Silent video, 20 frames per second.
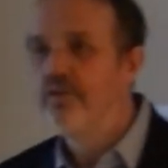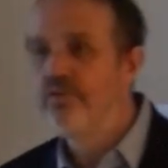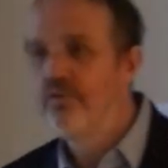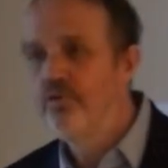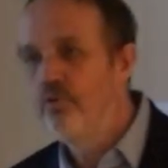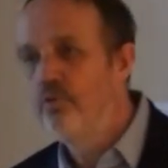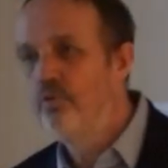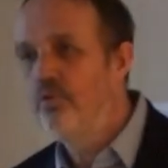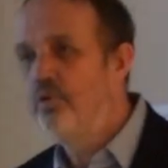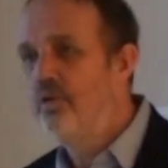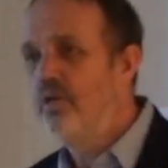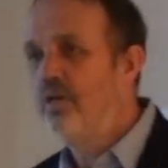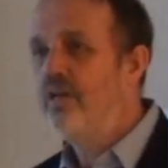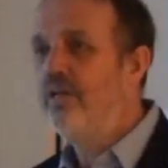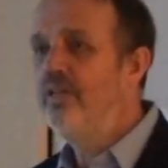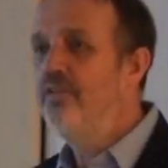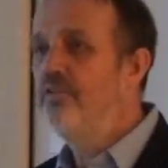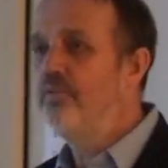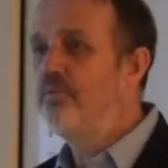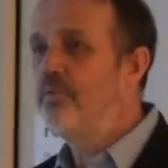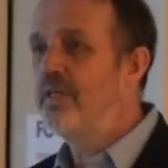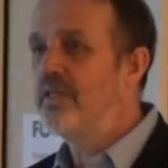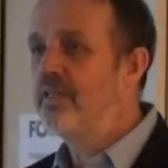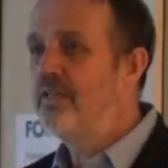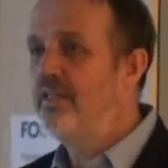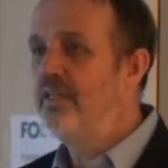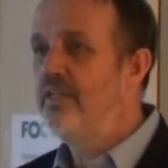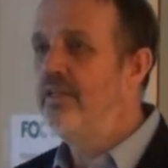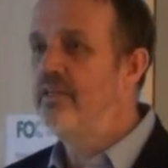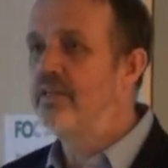So you,
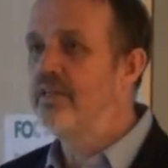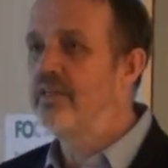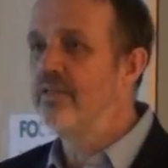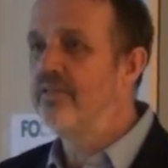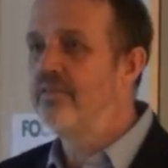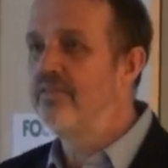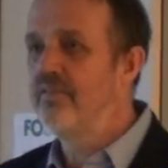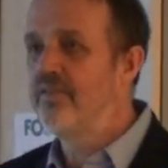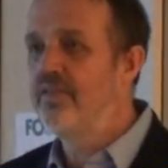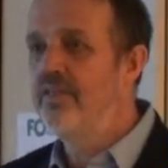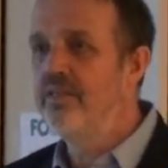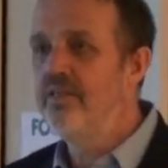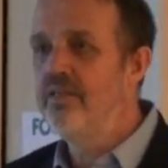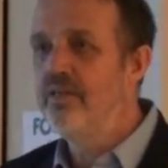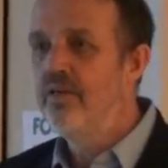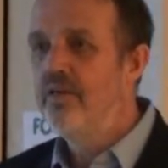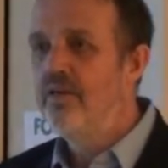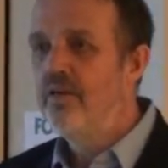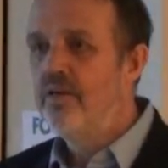indirectly you can see